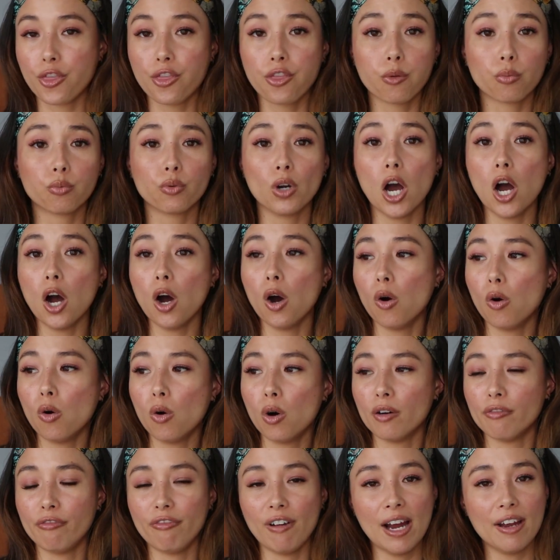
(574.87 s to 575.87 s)

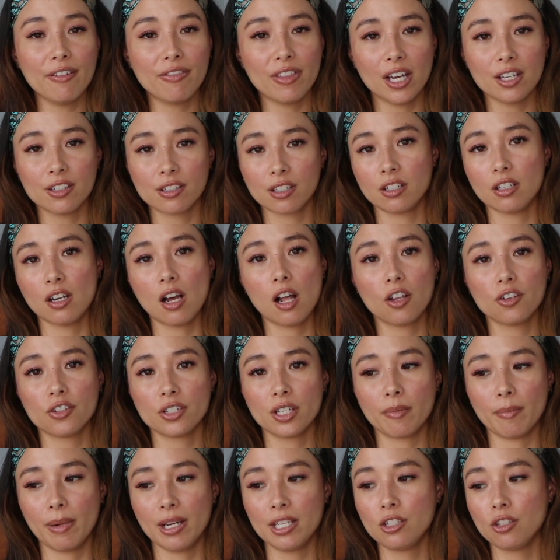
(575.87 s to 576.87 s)
throw $5,000
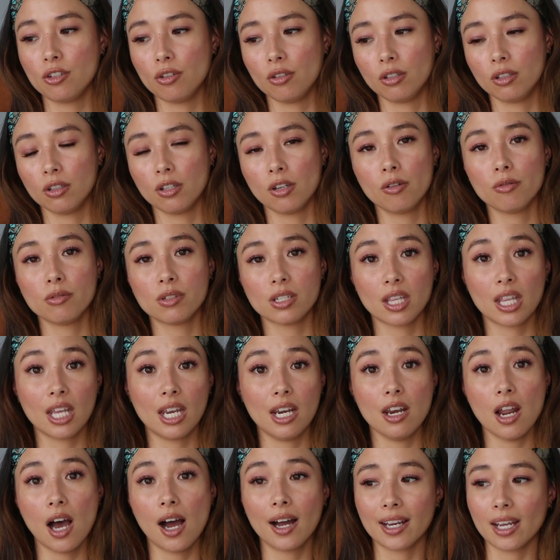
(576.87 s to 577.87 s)
at my student loans and
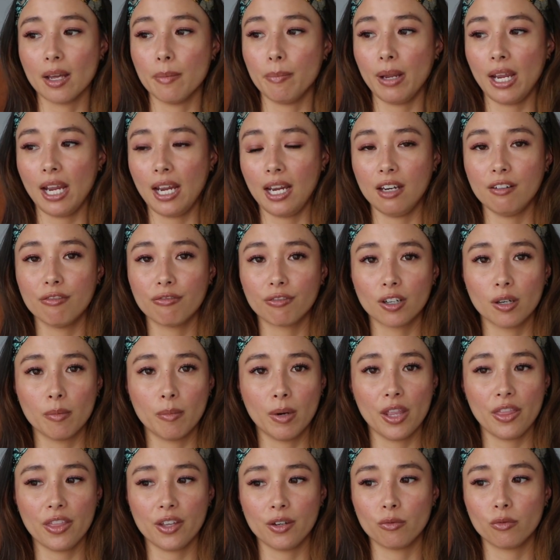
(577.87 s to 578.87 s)
then not get paid for a
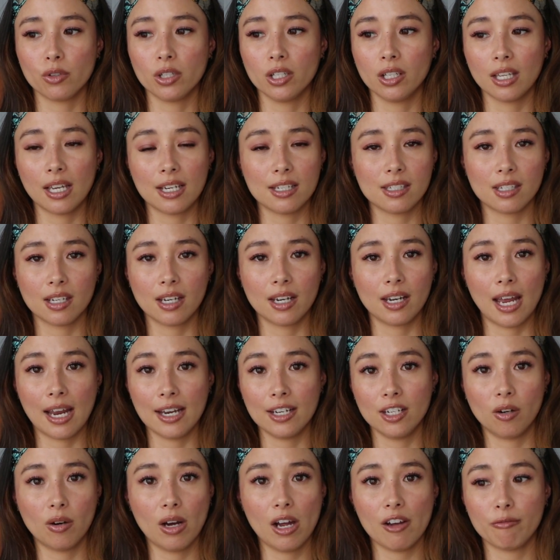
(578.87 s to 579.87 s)
month and realize that
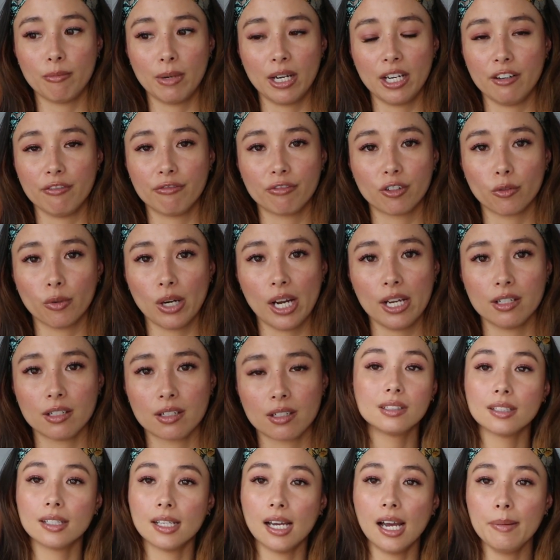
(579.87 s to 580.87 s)
I don't have money for rent.
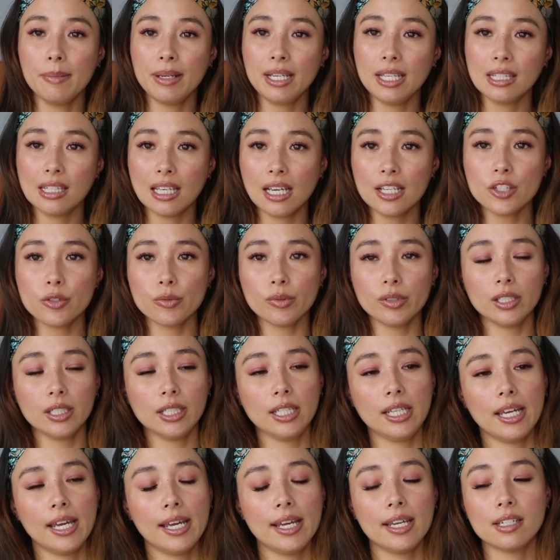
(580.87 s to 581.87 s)
I mean, that's
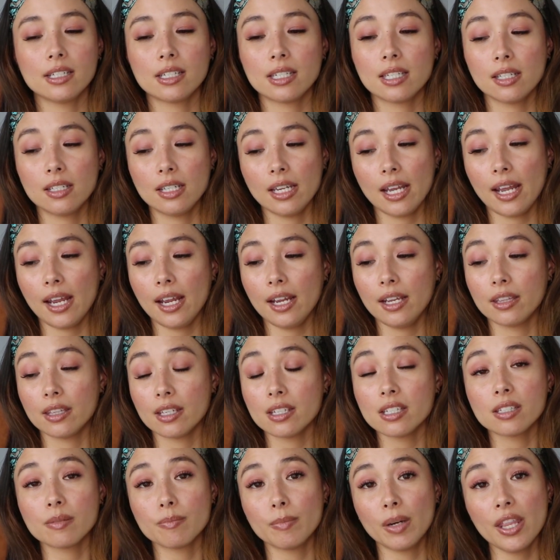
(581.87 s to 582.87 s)
really it.
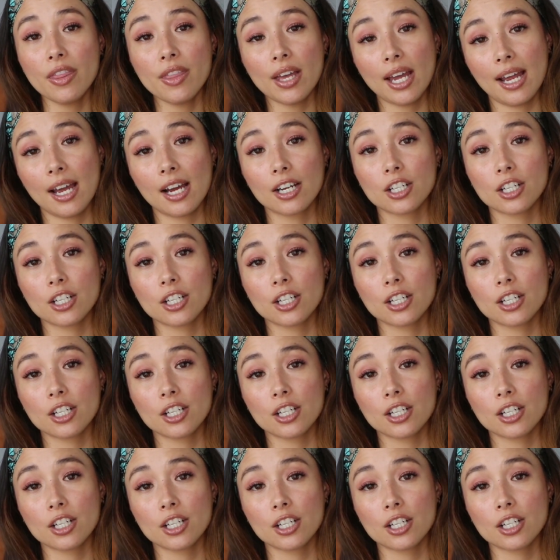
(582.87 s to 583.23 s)
Last month,